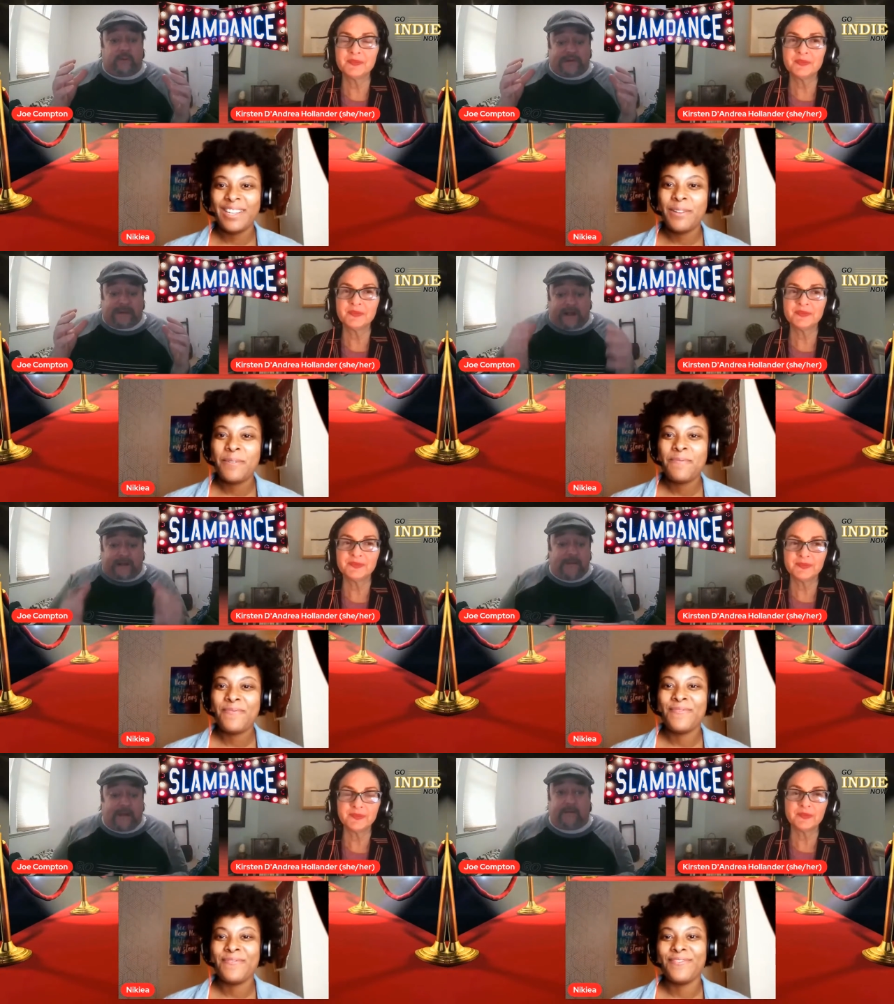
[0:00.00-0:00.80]
Speaker 1: with
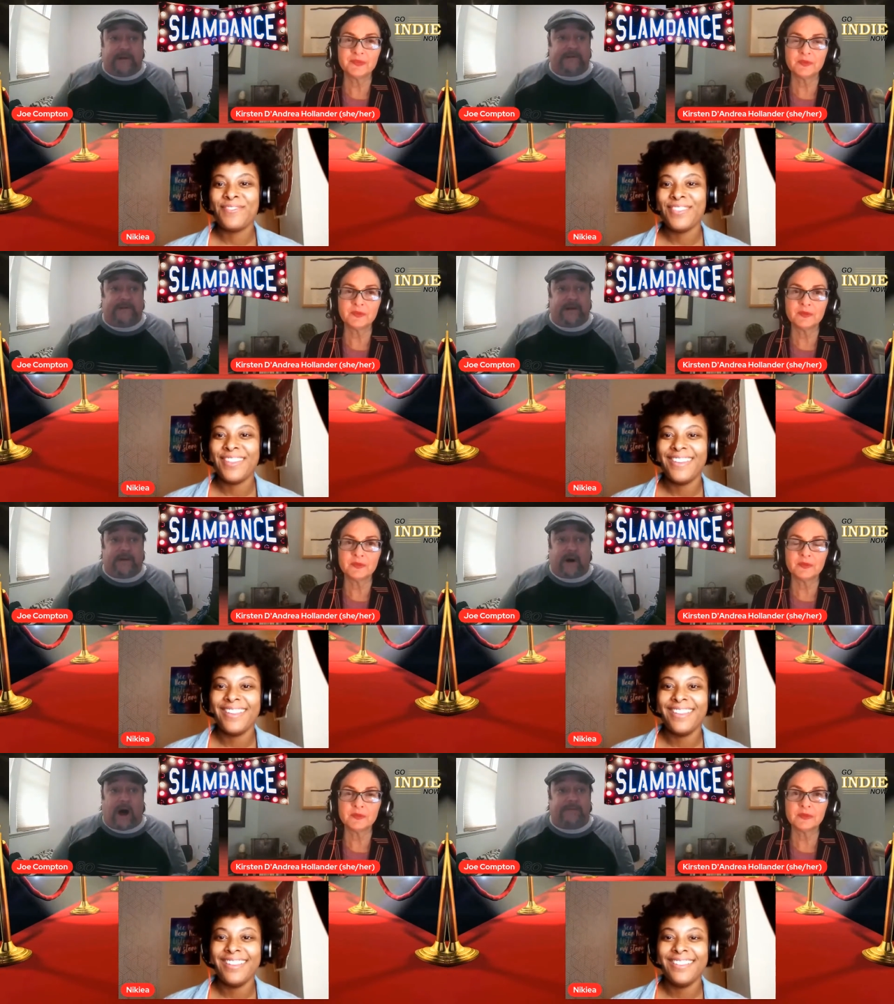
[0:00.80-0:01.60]
documentaries
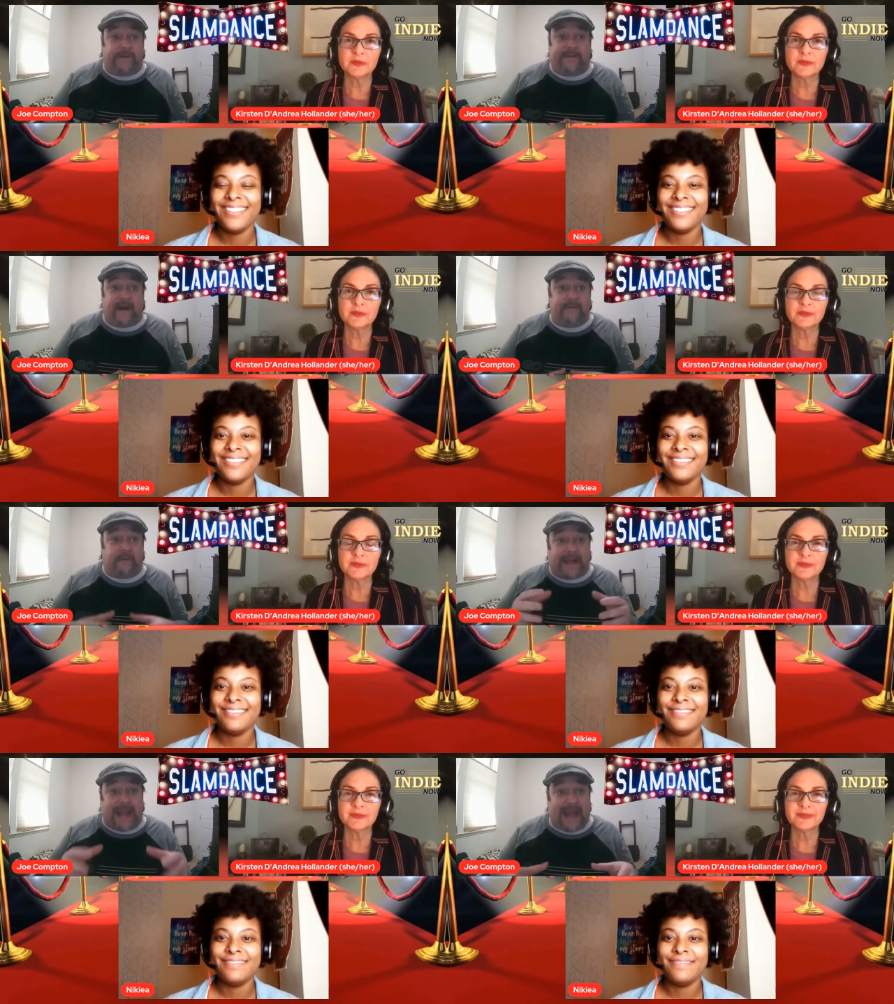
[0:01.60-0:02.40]
though, oftentimes mm-hmm.
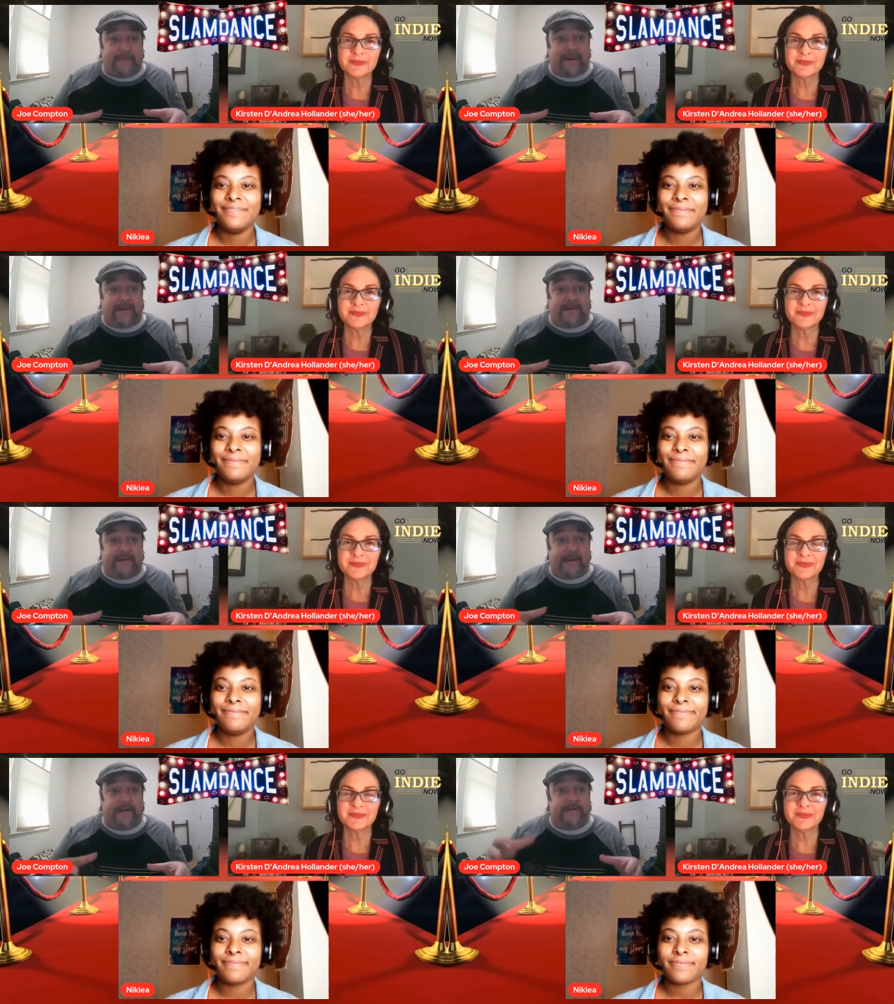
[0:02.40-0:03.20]
what happens
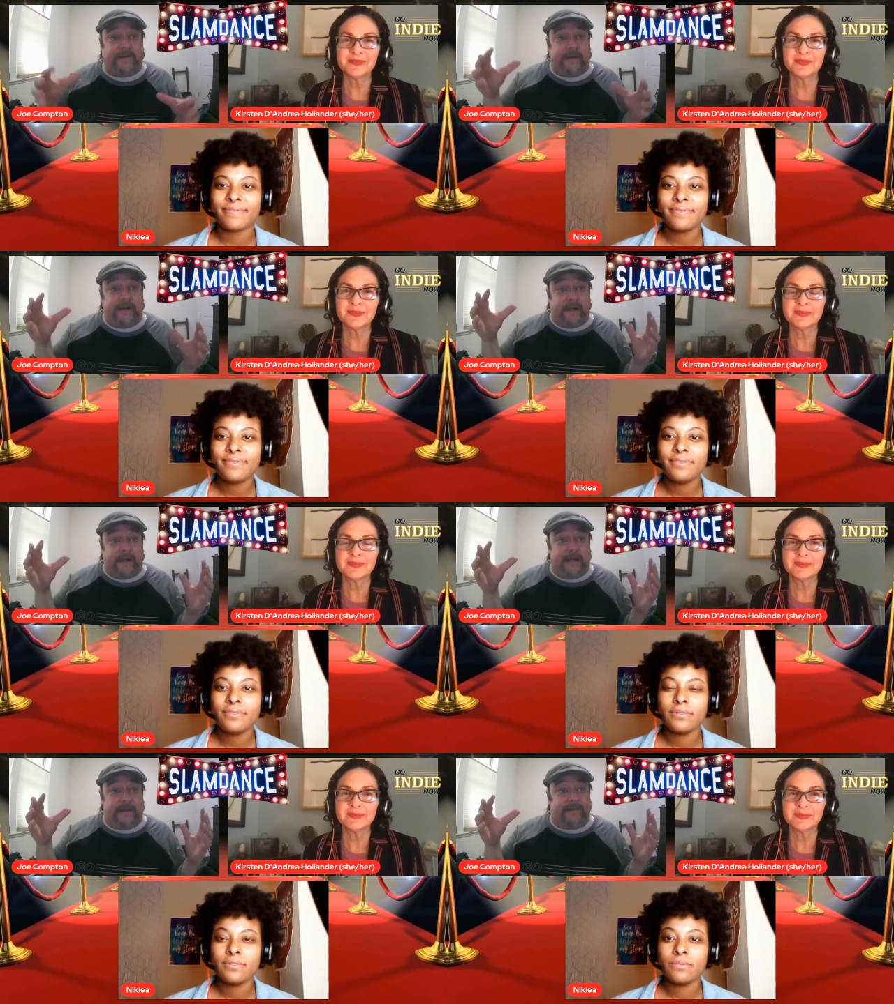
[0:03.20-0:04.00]
is,
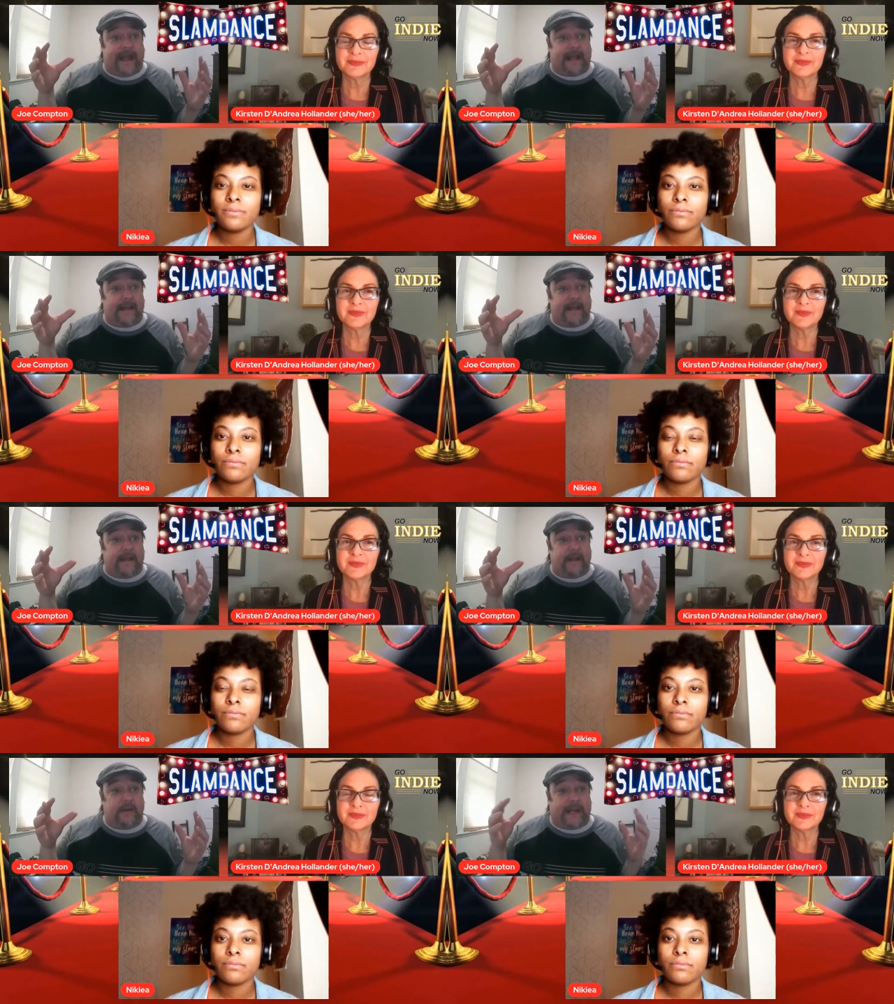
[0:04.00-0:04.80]
is that
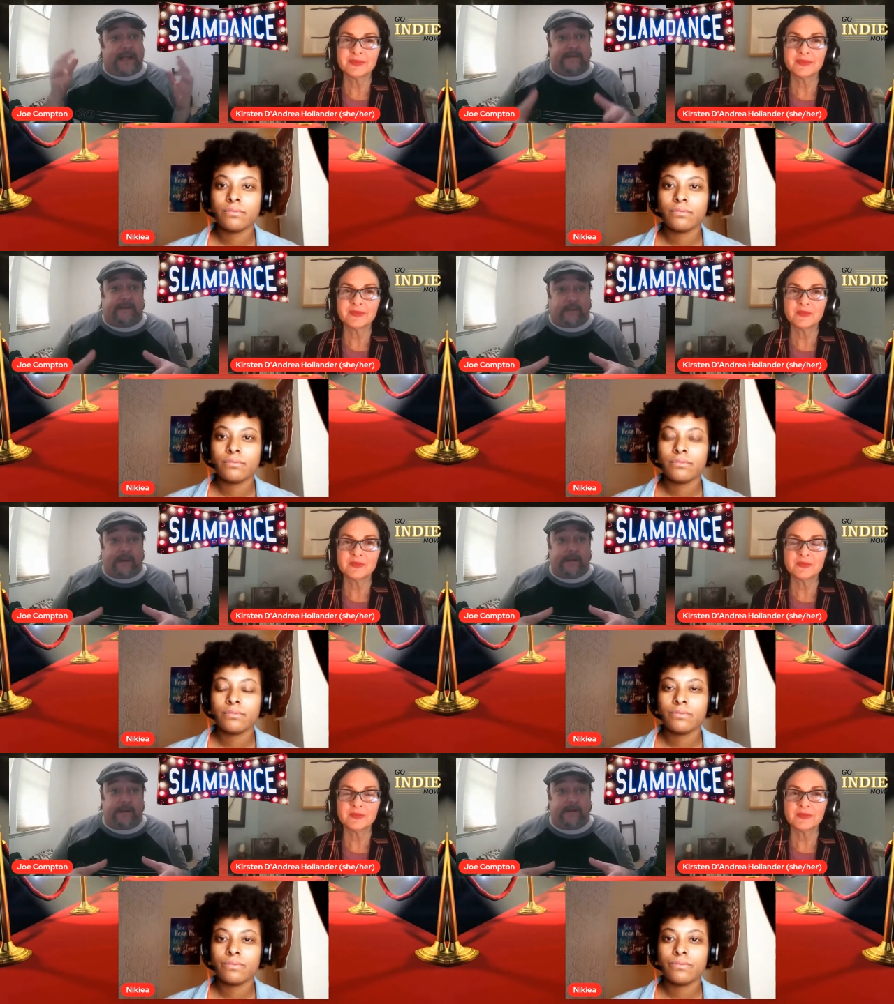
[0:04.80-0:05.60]
you get into
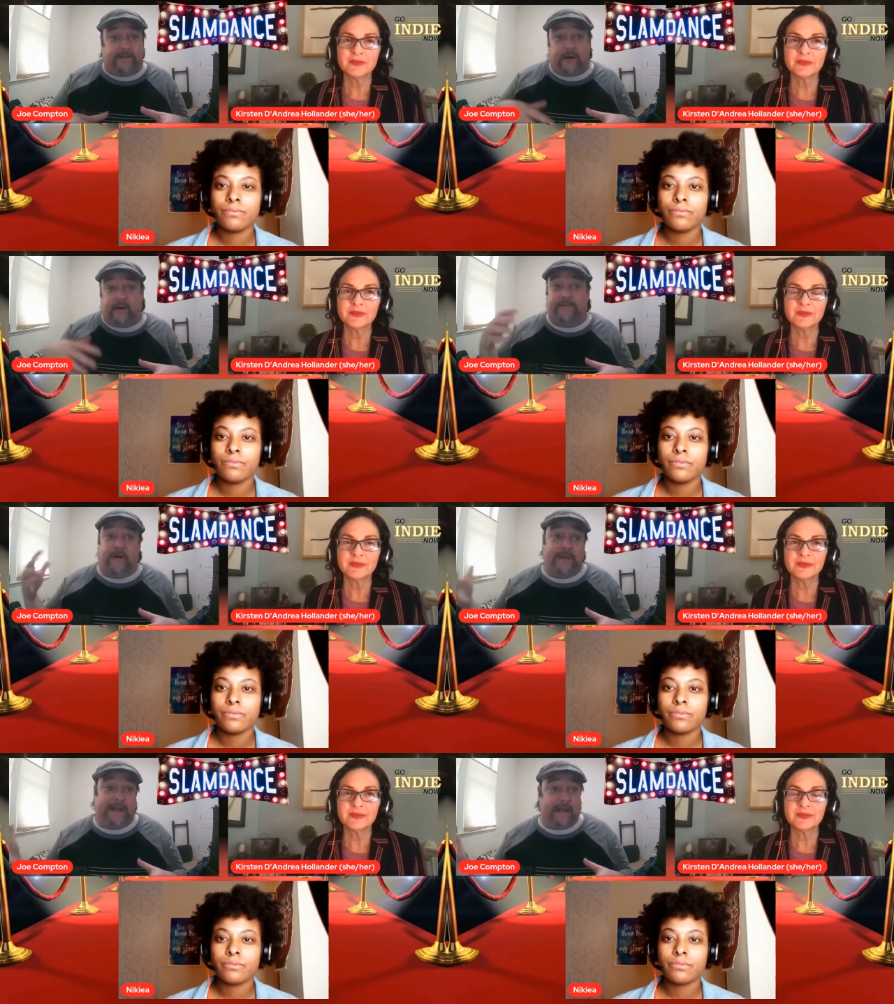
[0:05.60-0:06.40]
it, you start
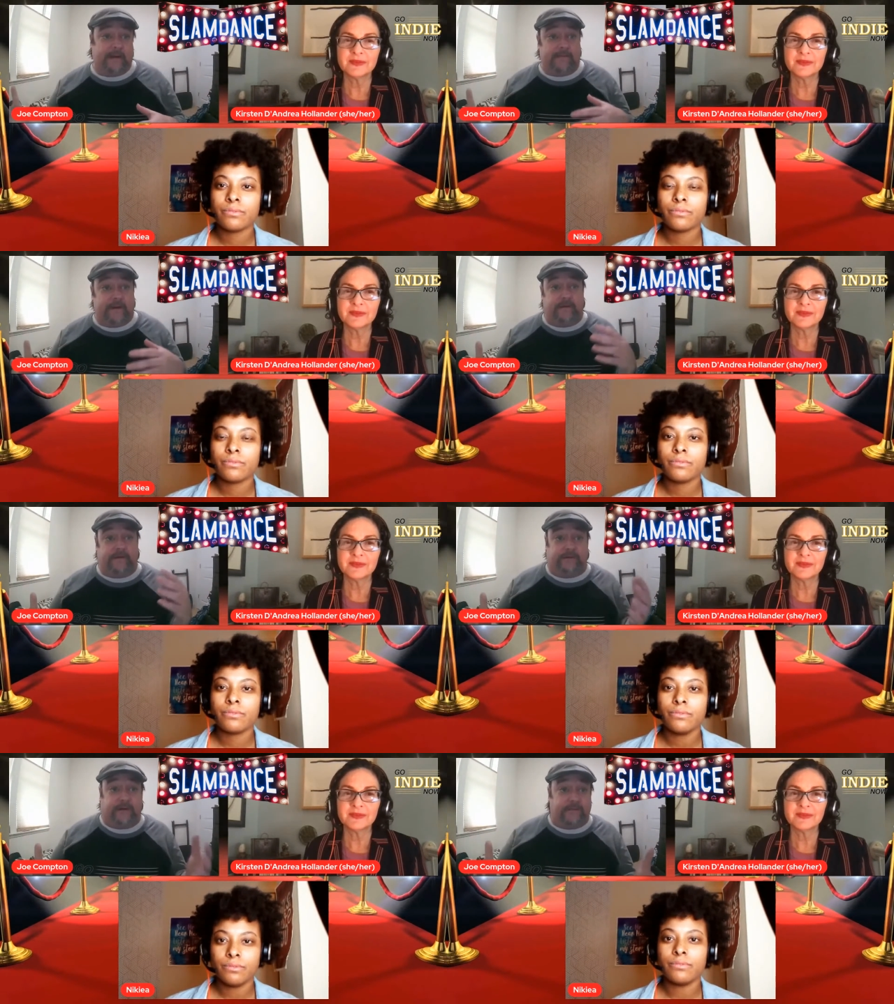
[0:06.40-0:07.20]
filming interviews,
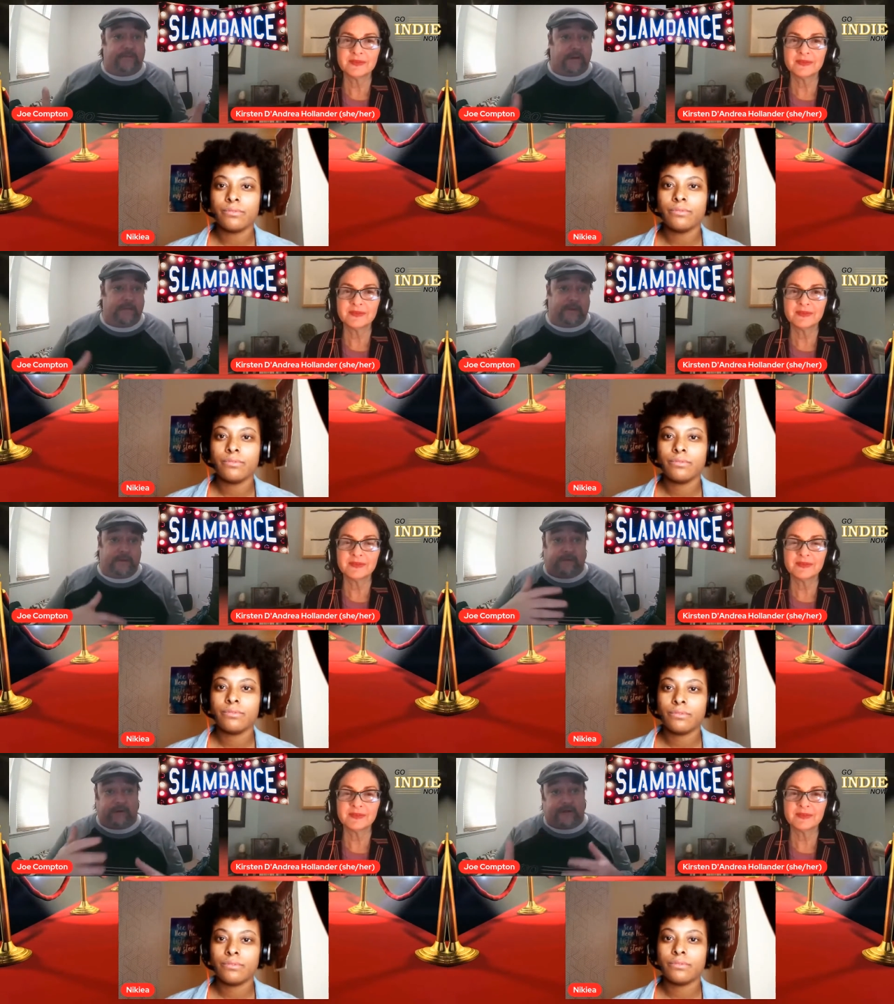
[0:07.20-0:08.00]
you start film,
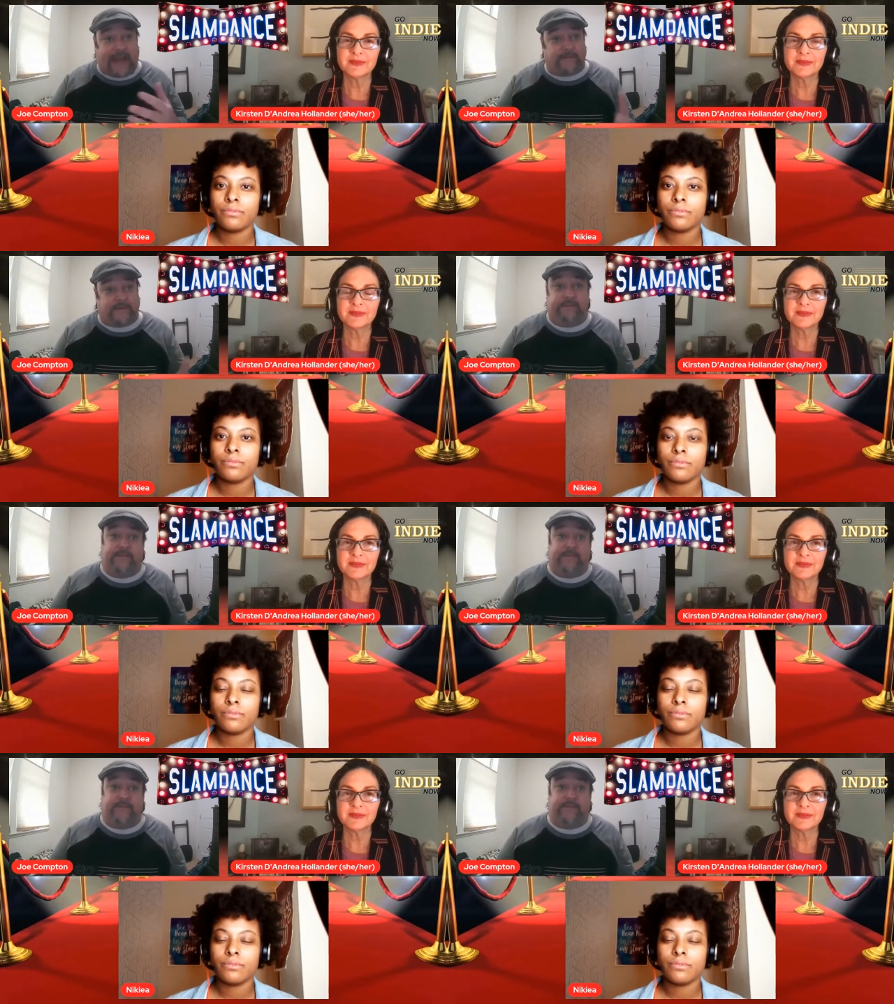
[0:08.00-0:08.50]
you start capturing